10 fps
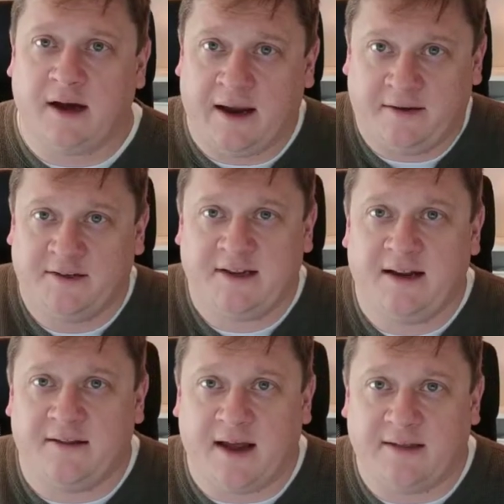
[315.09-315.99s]
I
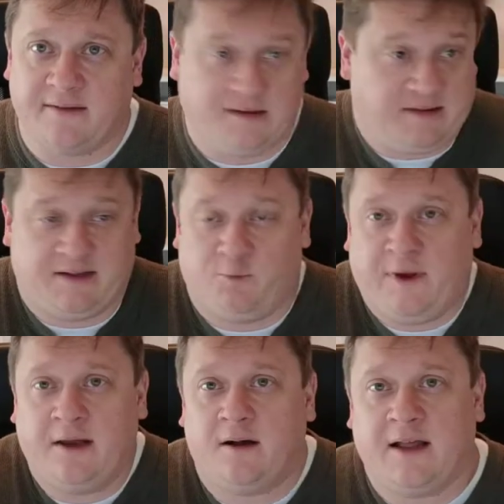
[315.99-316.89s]
understand that that that
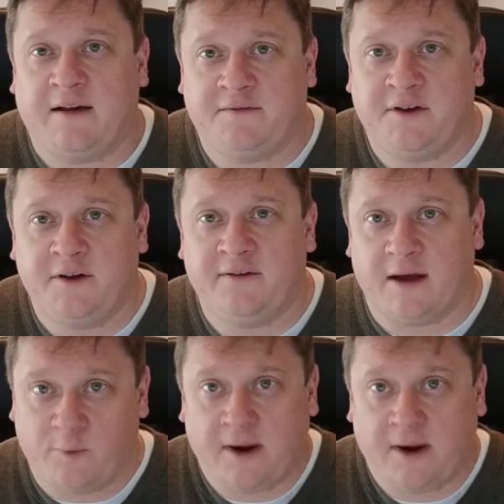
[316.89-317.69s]
we all have to do that.